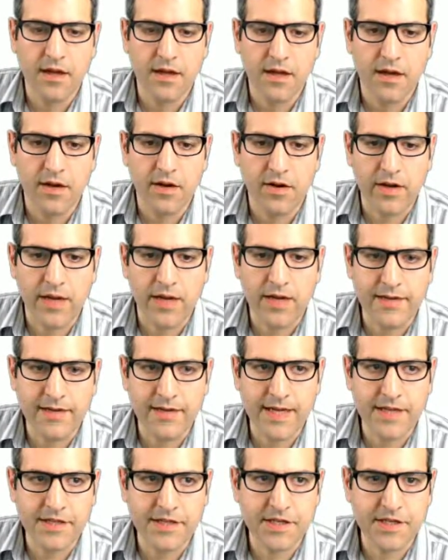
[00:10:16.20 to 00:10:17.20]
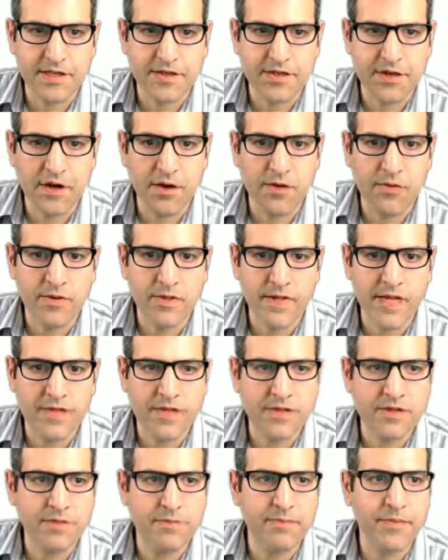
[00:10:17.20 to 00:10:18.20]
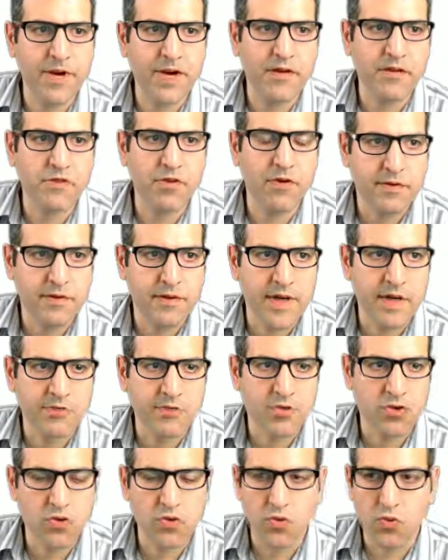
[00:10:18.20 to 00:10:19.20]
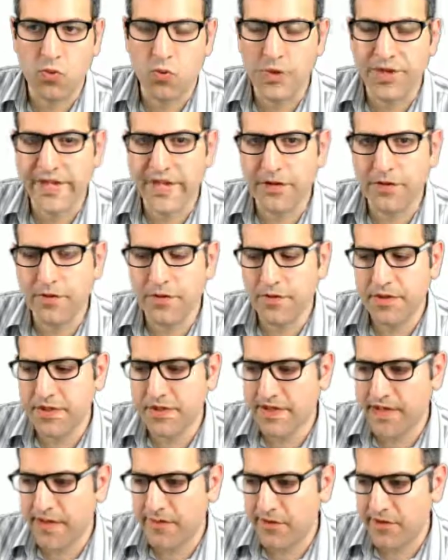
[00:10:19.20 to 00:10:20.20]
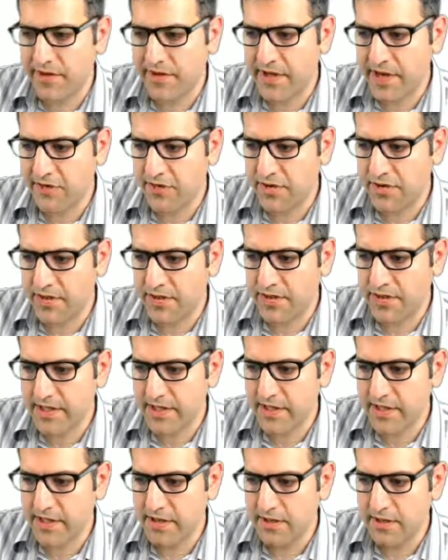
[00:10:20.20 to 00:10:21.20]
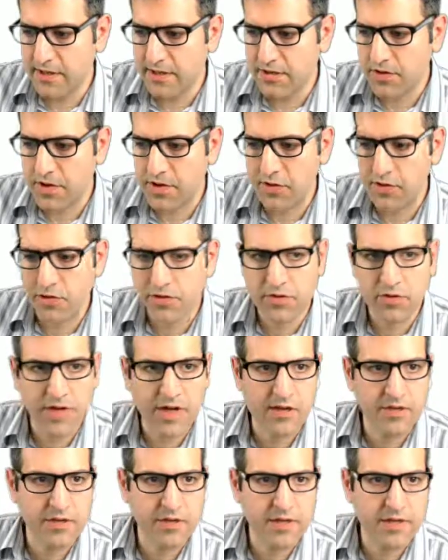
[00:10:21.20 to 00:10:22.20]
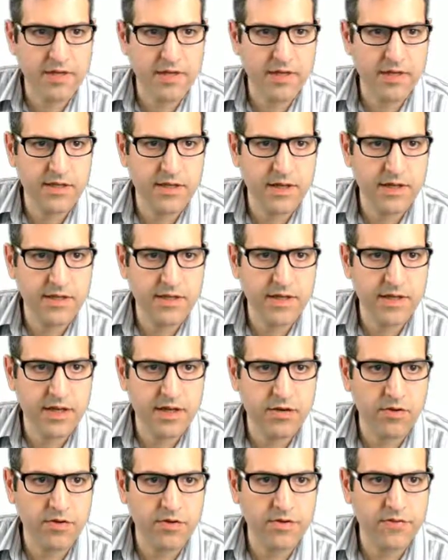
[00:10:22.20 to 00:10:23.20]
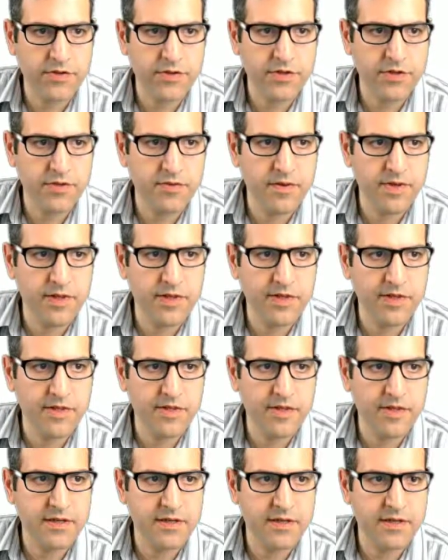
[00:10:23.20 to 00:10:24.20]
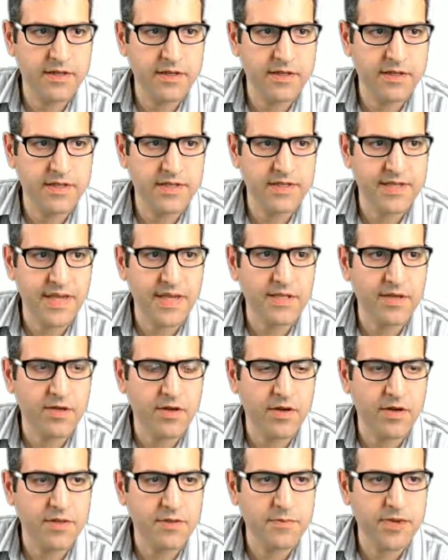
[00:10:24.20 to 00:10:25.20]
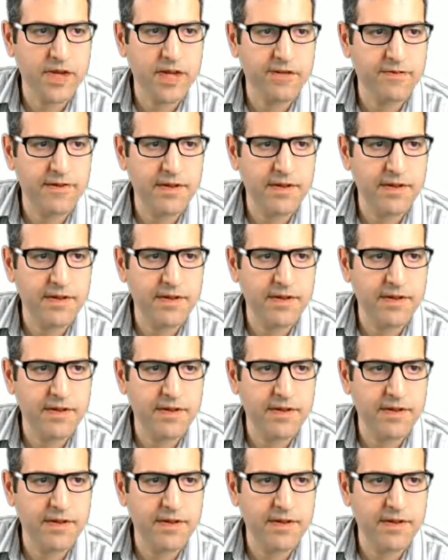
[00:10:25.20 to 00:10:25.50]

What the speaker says: Okay, that's it. So that's the part of router 2. We need to do the same on router 3. So I go to router 3 and then I go to virtual links here. It's inside the OSPF.